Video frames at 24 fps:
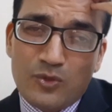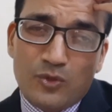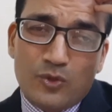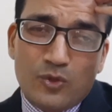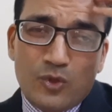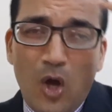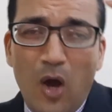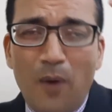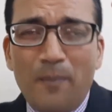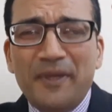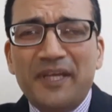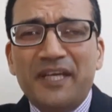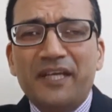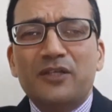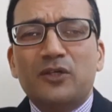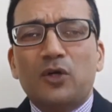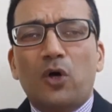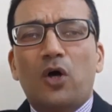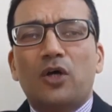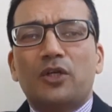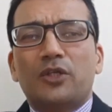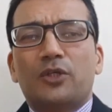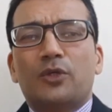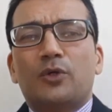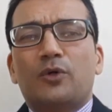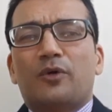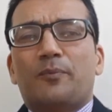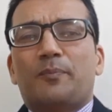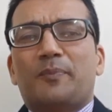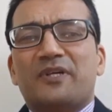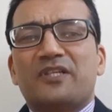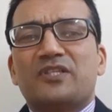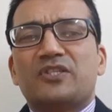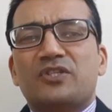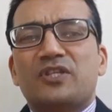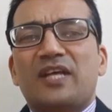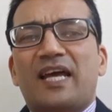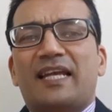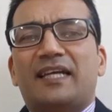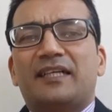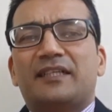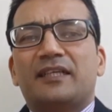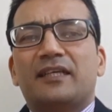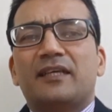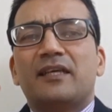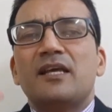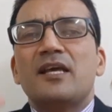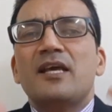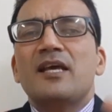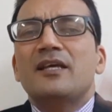dominant on your personality.